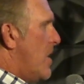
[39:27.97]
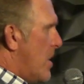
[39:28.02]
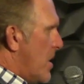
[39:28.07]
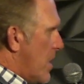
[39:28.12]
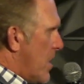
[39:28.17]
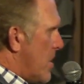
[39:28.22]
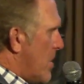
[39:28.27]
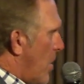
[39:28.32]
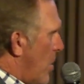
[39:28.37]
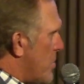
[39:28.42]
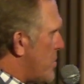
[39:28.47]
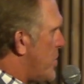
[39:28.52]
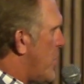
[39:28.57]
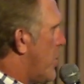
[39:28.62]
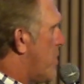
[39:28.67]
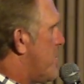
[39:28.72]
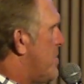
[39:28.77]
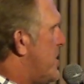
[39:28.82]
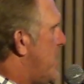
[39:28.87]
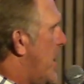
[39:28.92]
in all
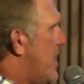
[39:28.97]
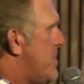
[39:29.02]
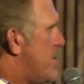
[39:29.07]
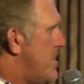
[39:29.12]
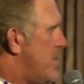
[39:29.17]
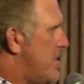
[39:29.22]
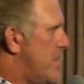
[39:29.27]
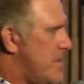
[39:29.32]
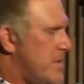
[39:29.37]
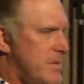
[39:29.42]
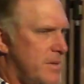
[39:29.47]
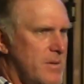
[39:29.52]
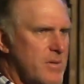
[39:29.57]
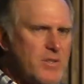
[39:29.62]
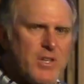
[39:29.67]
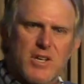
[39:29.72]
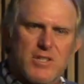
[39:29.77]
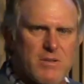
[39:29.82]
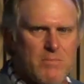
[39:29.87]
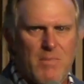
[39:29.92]
circumstances.
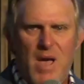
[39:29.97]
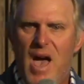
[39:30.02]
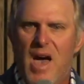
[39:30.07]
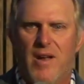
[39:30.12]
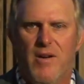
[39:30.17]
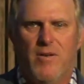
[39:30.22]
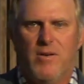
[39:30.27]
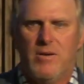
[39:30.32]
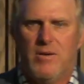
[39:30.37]
Doesn't matter.